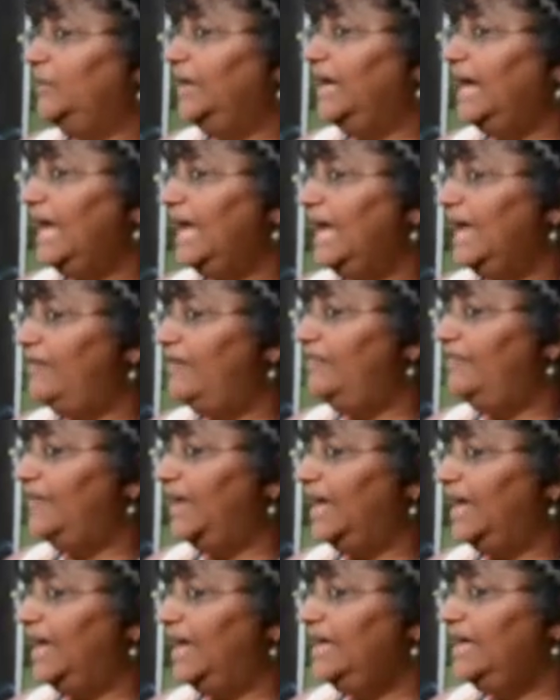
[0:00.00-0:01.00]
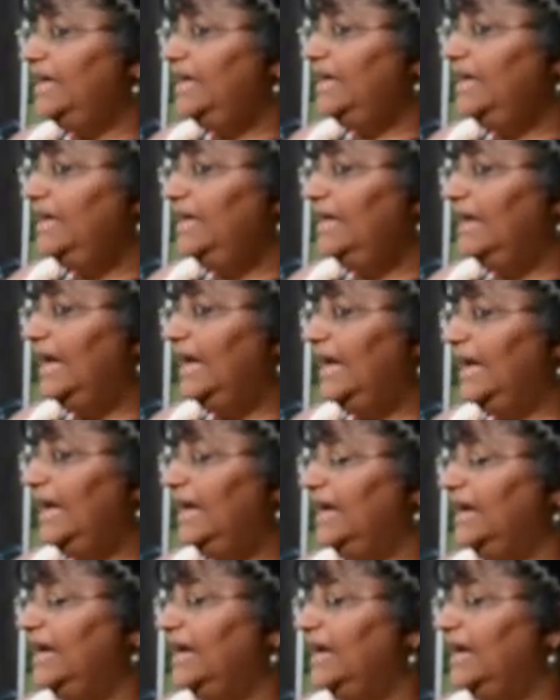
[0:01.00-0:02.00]
We have
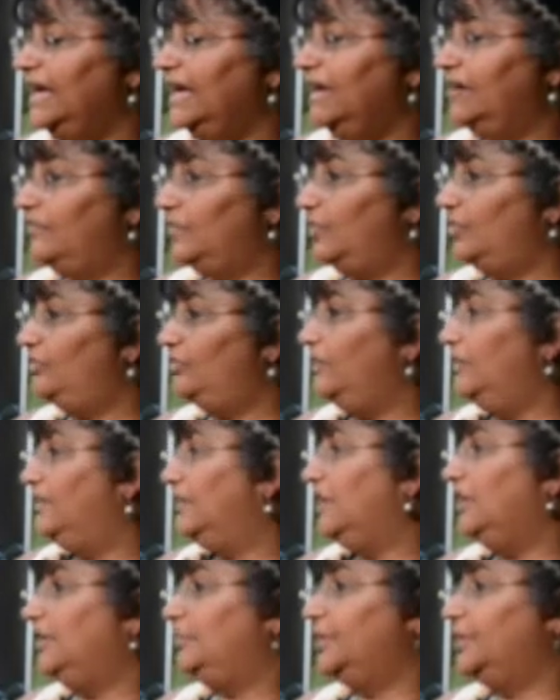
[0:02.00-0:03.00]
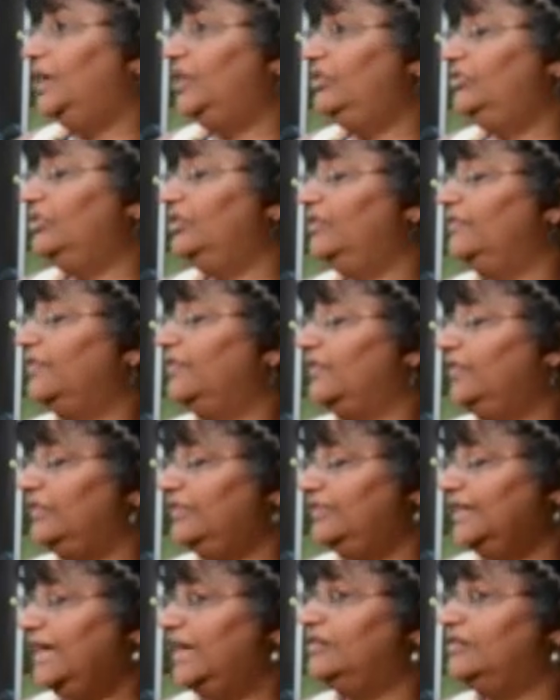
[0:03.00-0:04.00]
an anniversary celebration for the
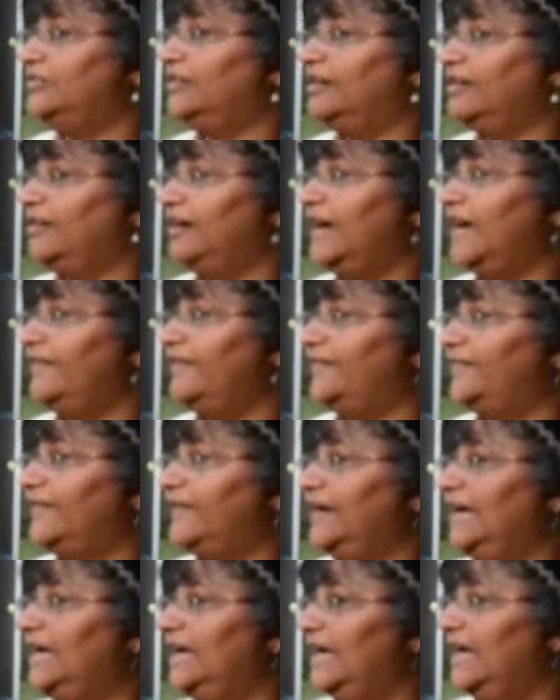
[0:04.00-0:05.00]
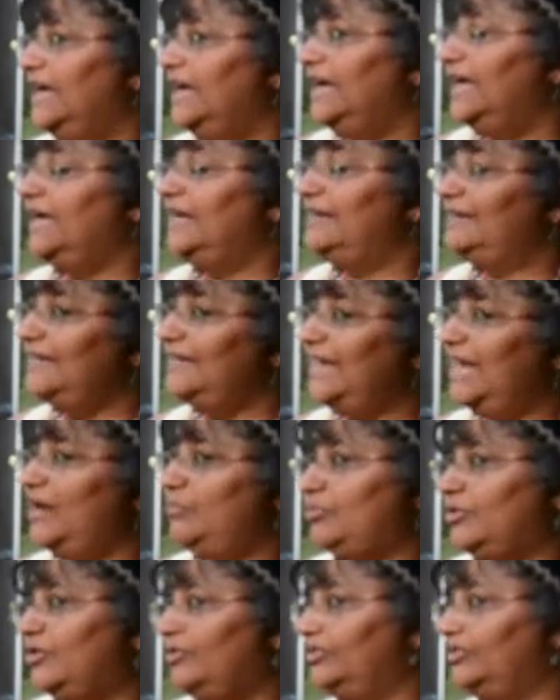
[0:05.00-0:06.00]
center it's in
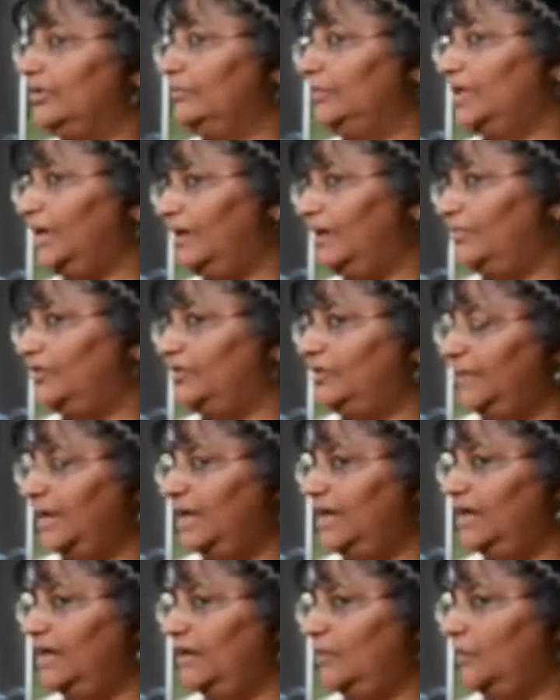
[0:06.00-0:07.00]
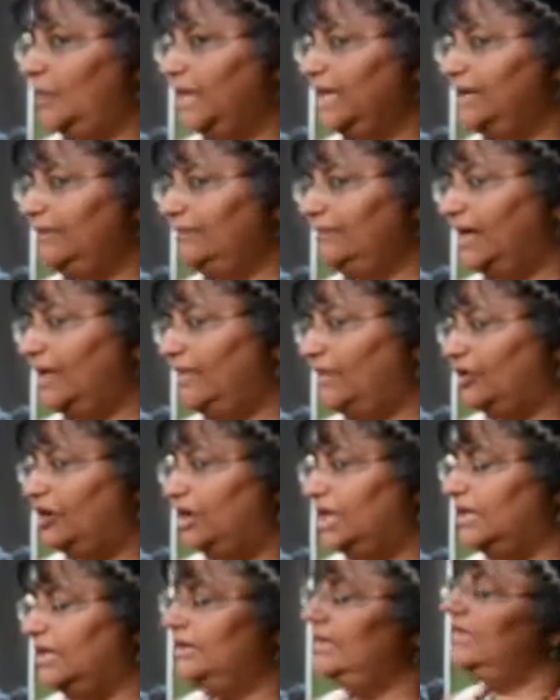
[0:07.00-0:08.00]
April, sometimes depending on when other
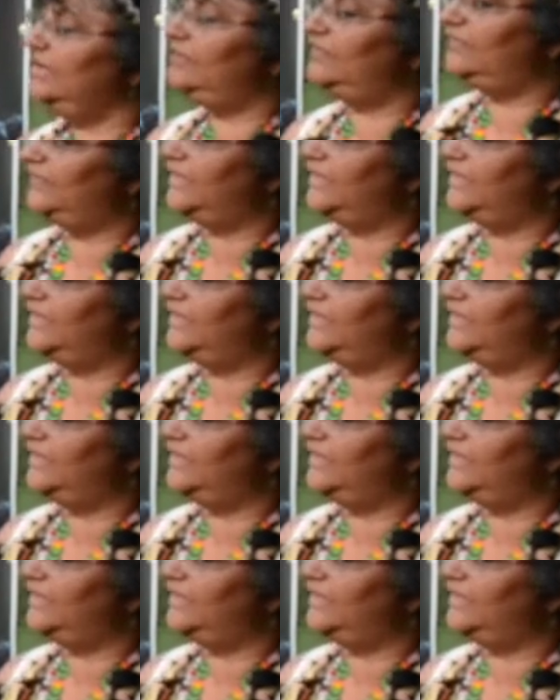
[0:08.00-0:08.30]
holidays